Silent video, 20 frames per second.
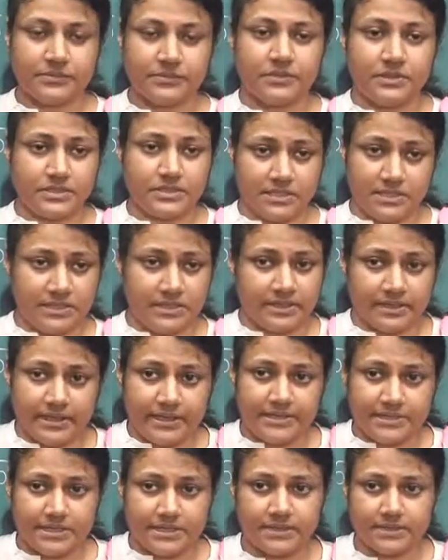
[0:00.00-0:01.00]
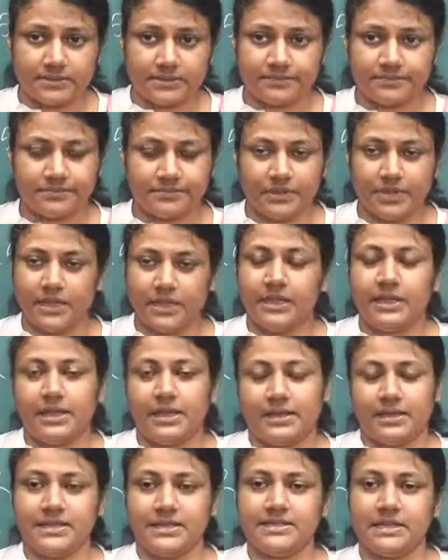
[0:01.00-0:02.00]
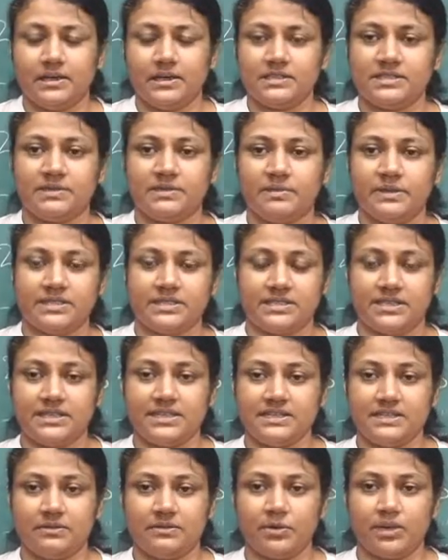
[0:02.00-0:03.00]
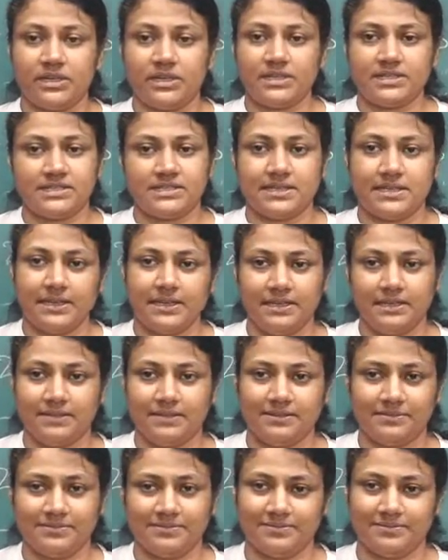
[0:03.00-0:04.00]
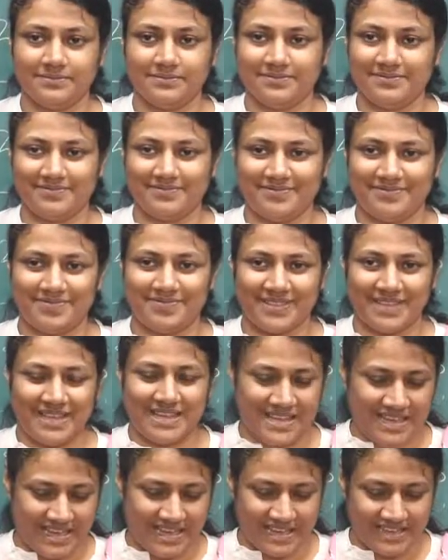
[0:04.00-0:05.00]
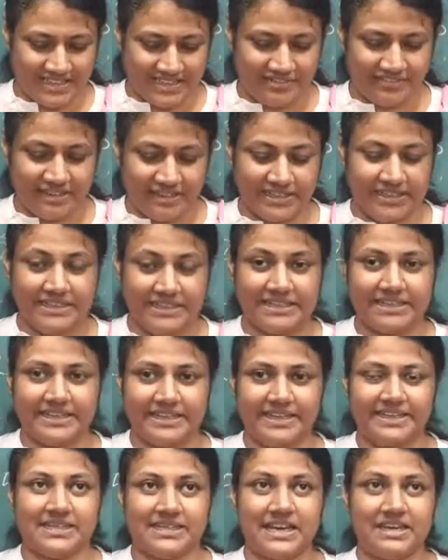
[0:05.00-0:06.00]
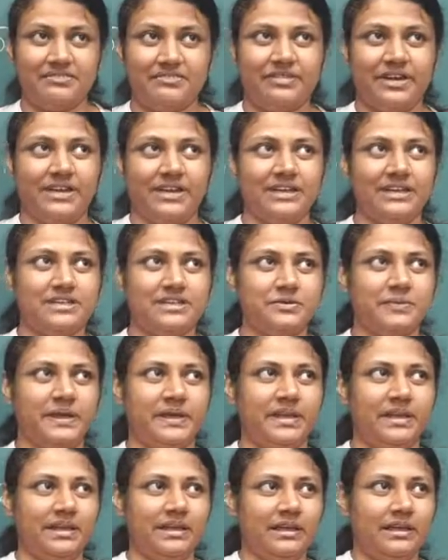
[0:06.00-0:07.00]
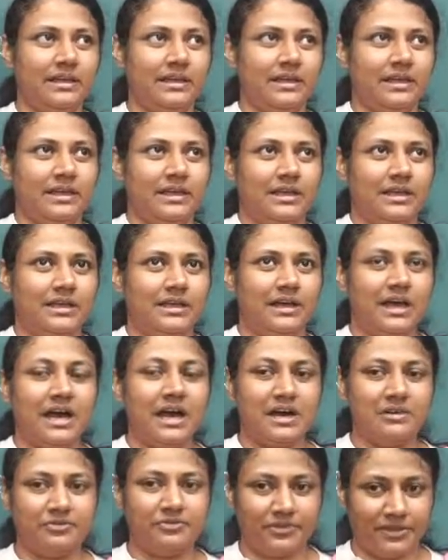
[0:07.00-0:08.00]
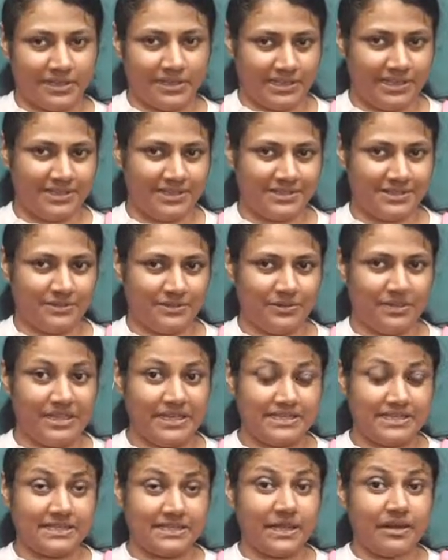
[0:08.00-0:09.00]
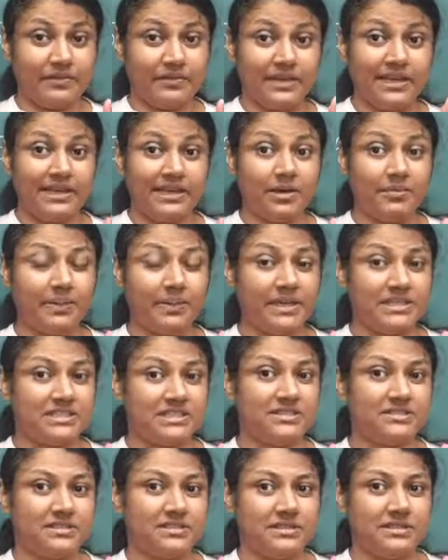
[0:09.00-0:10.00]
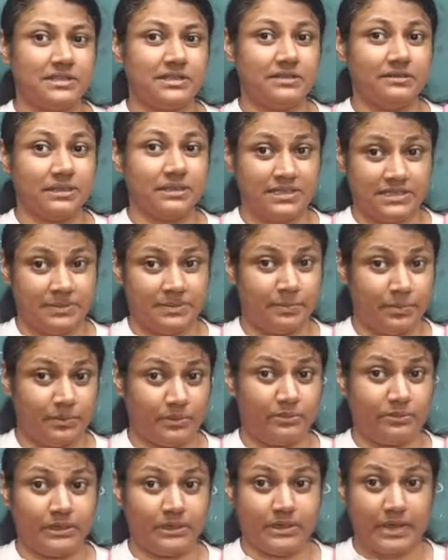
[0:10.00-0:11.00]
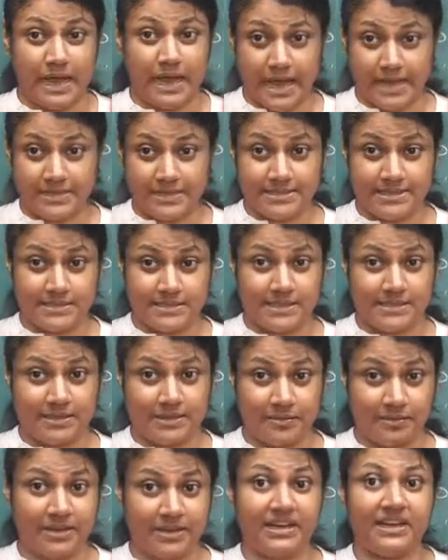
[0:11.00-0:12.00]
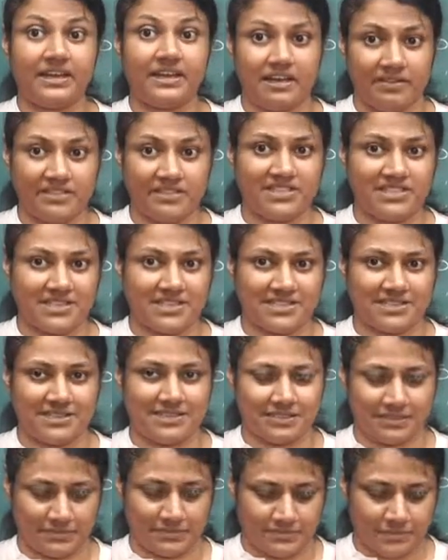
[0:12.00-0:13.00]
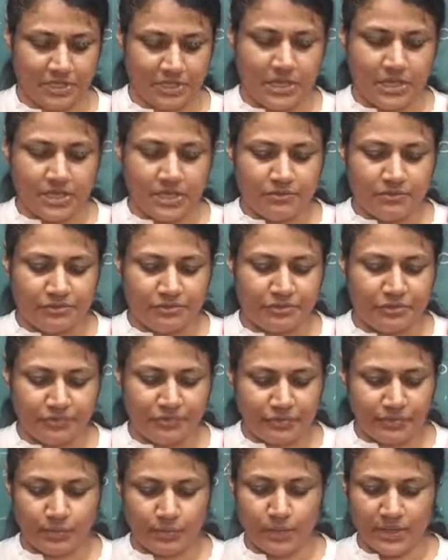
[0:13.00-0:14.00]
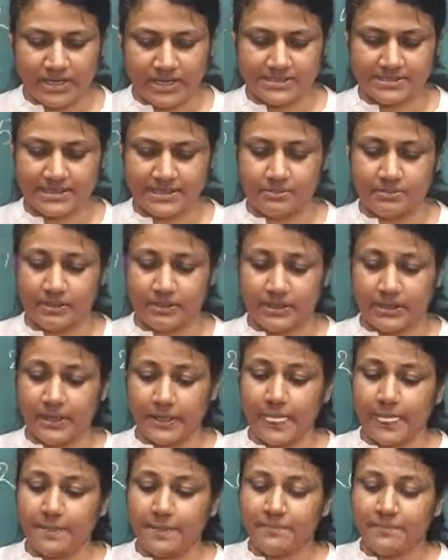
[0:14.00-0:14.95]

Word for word: Is it correct? Can I tell you some mistakes in what he's telling? I didn't find it correct. I find it to be uh, half correct. You know, he's covering up his uh, his. Ayan chesina tappu ikkada cover chestunaru. For for for one example, okay.